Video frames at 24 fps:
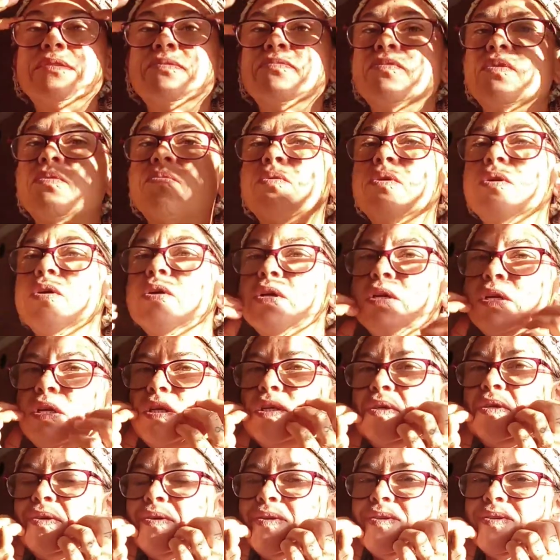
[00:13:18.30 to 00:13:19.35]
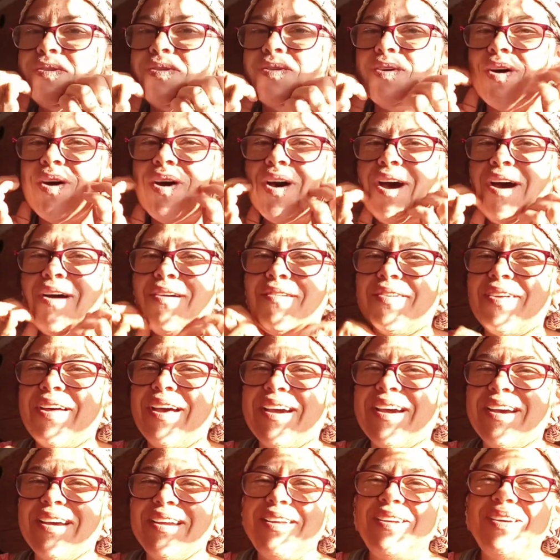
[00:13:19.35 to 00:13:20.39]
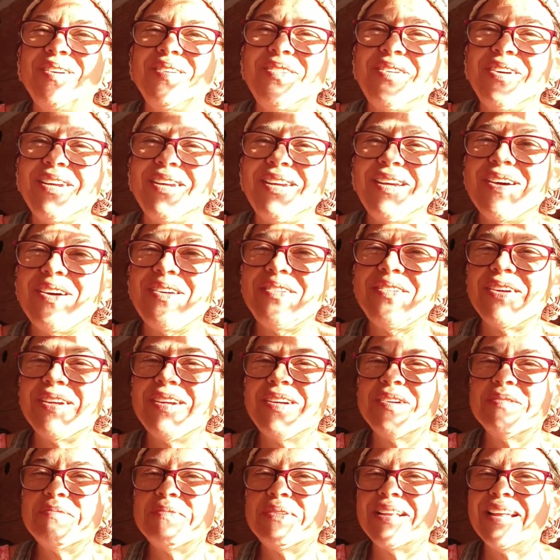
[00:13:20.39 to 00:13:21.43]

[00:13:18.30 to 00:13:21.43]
of what we're going to do. So I'll have like a new video of a new